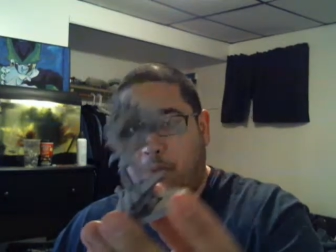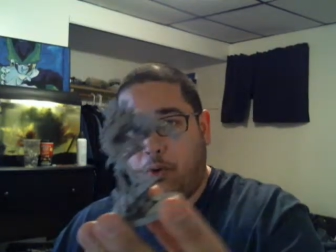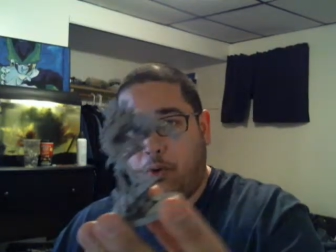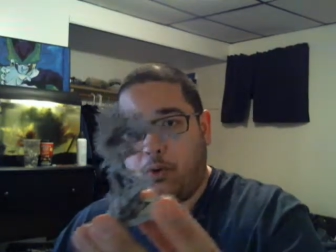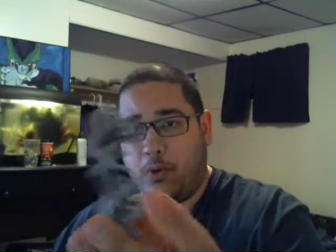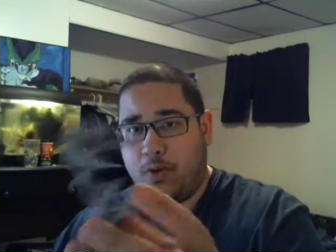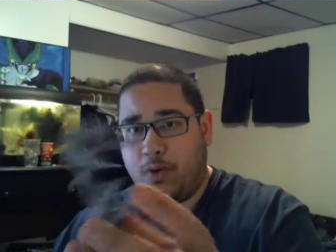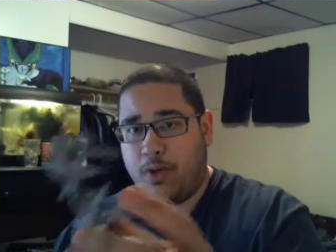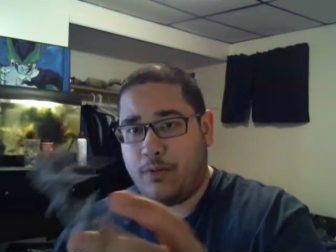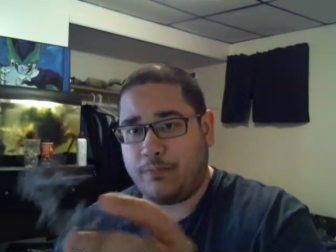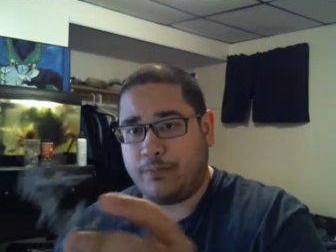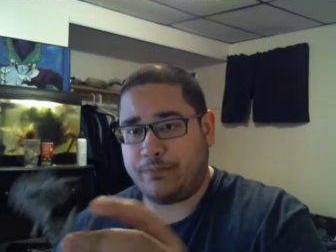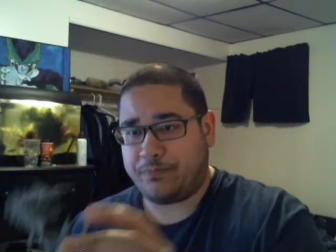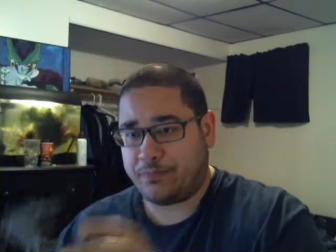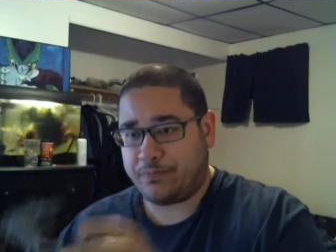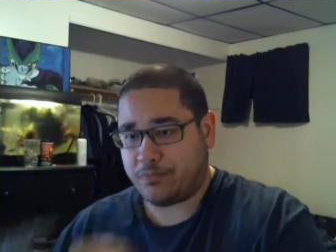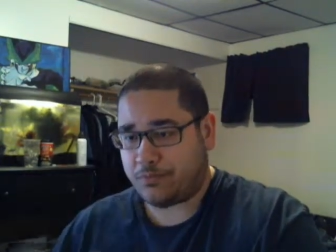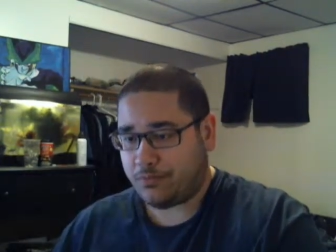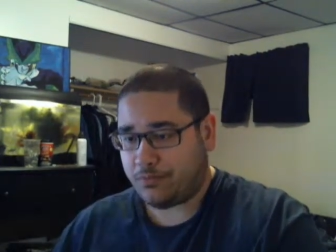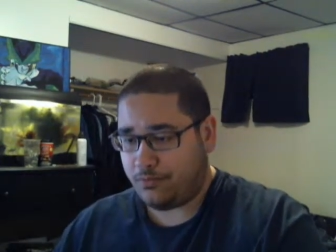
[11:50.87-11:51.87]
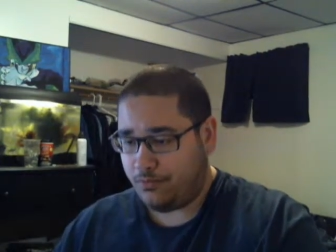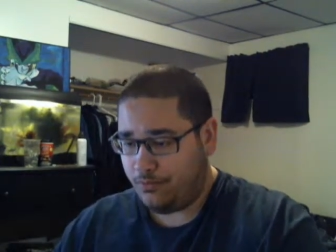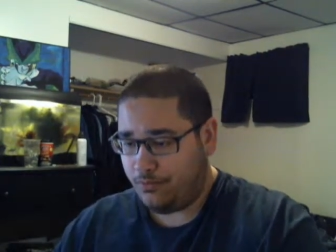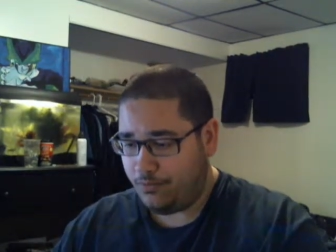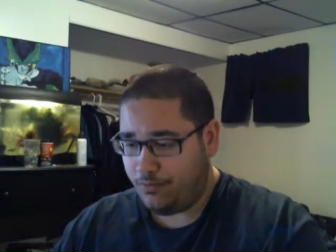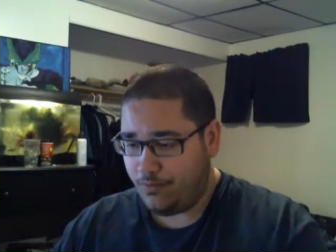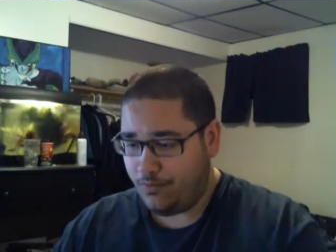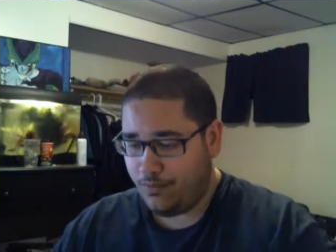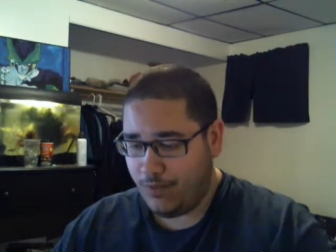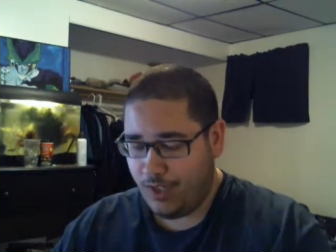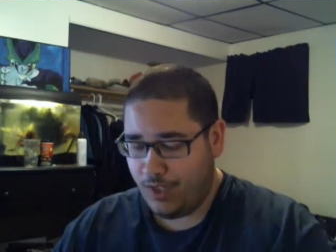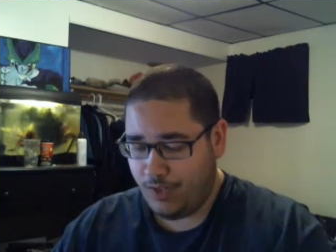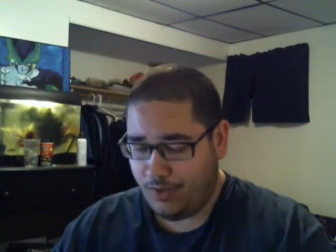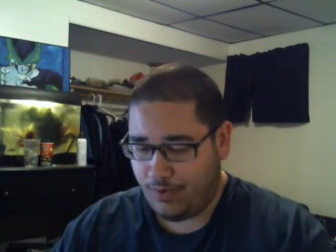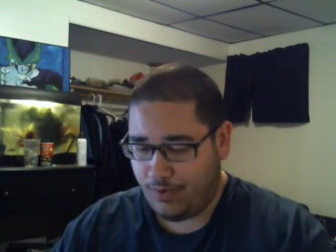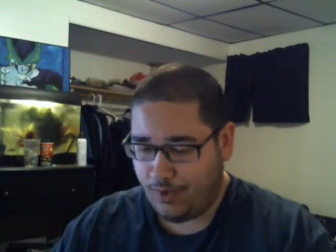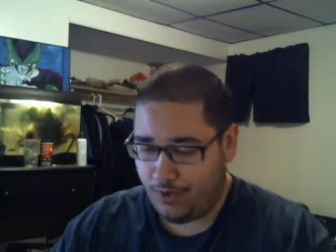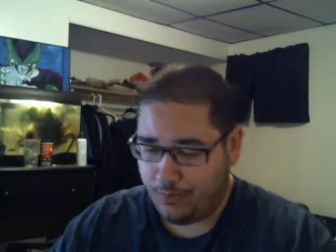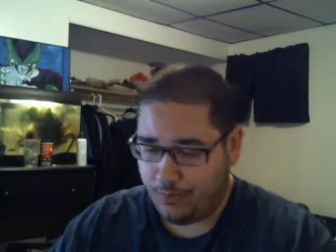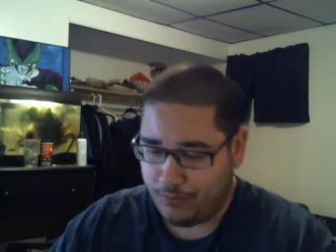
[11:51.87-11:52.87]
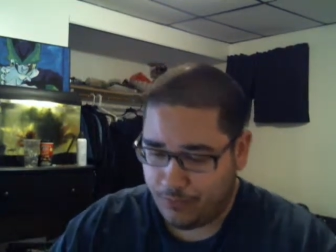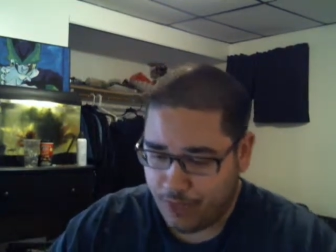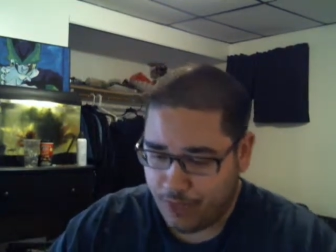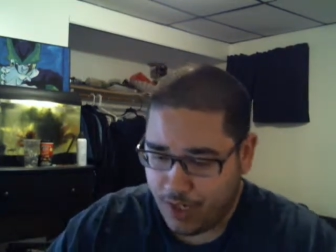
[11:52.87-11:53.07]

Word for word: Lord. So,